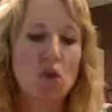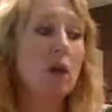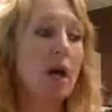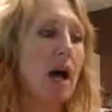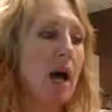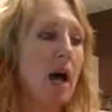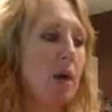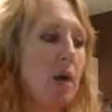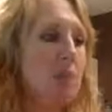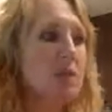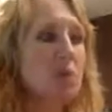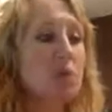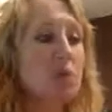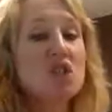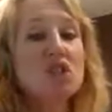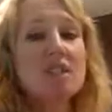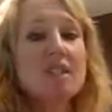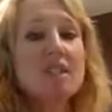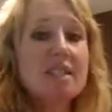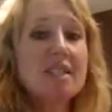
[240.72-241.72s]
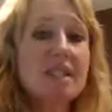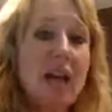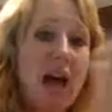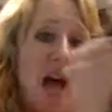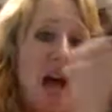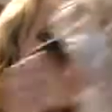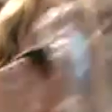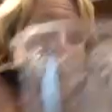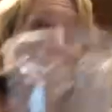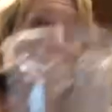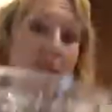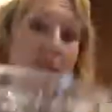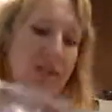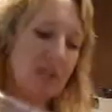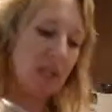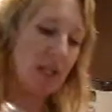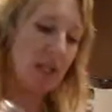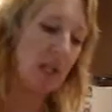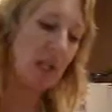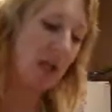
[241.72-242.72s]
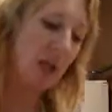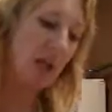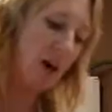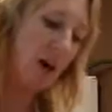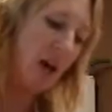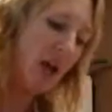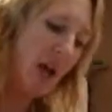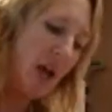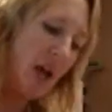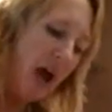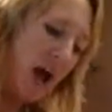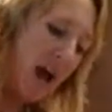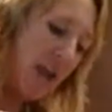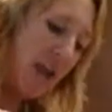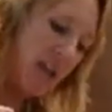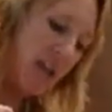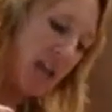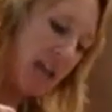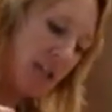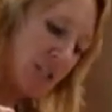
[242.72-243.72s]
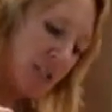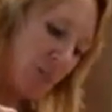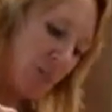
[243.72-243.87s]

cups, which is exactly what's in here. And I like to